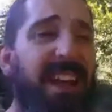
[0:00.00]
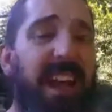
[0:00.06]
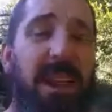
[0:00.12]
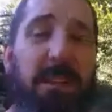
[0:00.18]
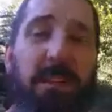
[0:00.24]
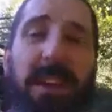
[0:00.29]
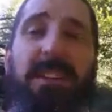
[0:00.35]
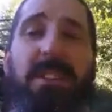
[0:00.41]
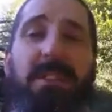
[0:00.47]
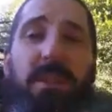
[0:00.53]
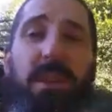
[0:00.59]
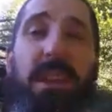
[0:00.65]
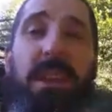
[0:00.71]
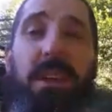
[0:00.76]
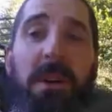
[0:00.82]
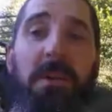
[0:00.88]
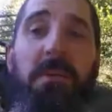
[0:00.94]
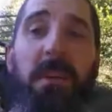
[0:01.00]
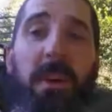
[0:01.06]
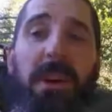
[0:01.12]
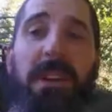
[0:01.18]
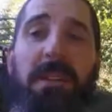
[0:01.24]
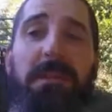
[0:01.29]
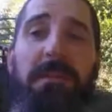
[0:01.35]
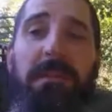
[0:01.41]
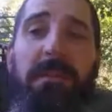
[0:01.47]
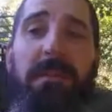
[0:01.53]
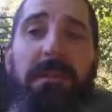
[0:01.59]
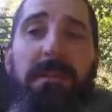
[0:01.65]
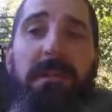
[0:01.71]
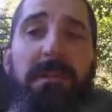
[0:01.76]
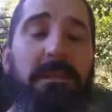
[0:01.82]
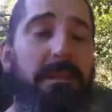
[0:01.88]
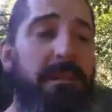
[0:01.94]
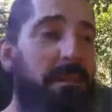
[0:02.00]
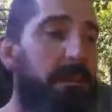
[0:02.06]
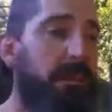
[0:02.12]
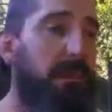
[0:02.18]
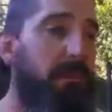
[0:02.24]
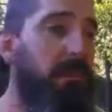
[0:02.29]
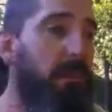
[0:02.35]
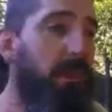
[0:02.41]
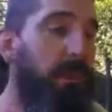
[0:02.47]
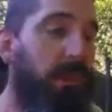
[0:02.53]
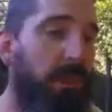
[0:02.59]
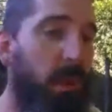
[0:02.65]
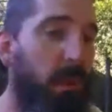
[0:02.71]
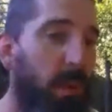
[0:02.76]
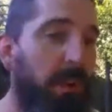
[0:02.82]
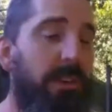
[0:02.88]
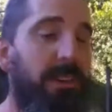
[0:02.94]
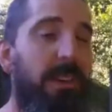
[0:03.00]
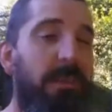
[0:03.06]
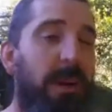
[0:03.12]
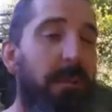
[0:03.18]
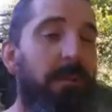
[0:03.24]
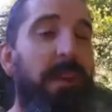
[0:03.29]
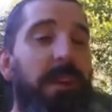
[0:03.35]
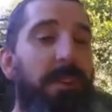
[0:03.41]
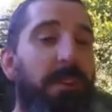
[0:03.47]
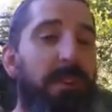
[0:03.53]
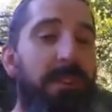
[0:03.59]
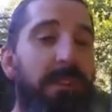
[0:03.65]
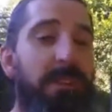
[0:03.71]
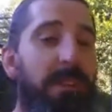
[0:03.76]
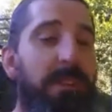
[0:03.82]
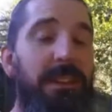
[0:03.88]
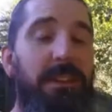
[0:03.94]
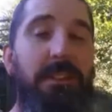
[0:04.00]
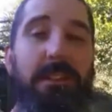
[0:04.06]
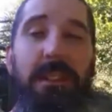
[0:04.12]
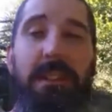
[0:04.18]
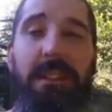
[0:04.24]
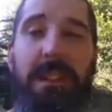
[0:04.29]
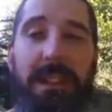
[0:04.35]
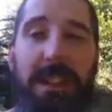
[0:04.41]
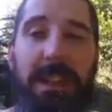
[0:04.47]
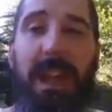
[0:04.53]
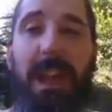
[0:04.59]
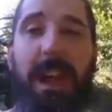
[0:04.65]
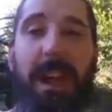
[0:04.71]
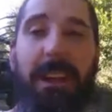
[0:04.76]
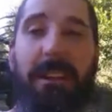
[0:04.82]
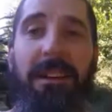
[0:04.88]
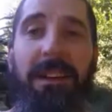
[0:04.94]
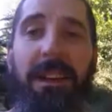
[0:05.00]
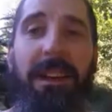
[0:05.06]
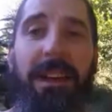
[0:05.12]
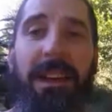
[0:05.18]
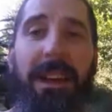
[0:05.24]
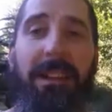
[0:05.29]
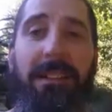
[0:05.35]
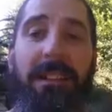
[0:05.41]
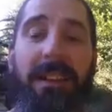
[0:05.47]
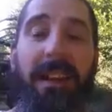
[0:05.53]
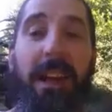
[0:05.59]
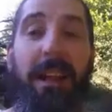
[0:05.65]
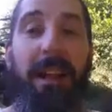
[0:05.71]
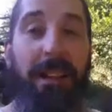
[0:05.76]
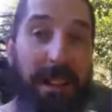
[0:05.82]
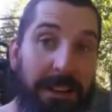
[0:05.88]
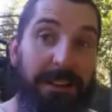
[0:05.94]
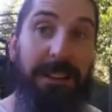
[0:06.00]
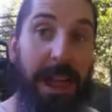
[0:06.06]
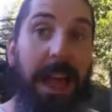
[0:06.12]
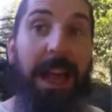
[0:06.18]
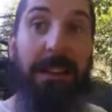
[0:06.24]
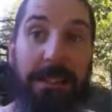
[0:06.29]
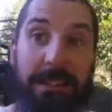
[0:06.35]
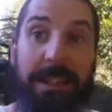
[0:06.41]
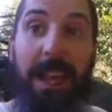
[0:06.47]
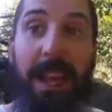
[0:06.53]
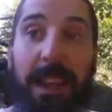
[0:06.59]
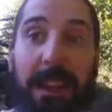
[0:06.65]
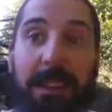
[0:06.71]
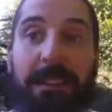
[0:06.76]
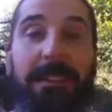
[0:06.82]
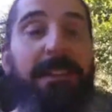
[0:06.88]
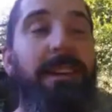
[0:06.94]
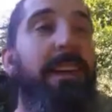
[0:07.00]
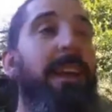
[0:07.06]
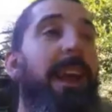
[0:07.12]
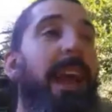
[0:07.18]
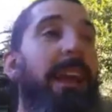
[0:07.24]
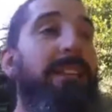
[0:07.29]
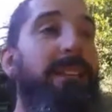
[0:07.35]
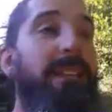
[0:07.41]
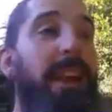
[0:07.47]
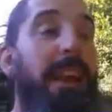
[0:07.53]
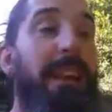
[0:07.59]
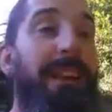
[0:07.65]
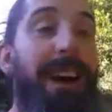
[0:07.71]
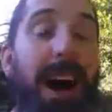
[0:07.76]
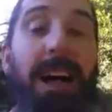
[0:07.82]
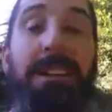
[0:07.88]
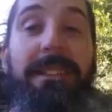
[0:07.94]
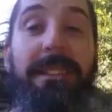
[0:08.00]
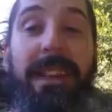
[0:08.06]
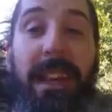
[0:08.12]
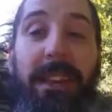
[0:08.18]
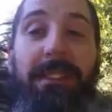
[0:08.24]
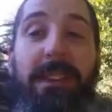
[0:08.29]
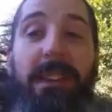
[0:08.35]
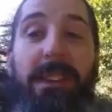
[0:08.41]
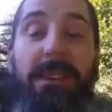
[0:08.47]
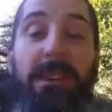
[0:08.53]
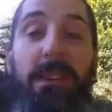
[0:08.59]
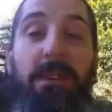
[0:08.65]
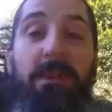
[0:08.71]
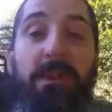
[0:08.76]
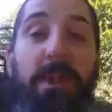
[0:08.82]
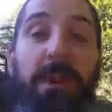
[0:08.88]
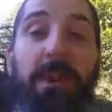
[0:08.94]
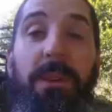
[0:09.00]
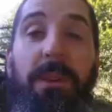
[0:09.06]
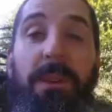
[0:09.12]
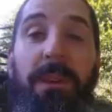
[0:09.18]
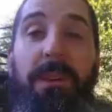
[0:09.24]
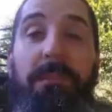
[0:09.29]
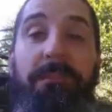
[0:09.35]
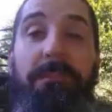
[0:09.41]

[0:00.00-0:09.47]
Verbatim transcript: he makes a really good point. The worst thing about being a Christian today is that in these last days is that God has given us the truth.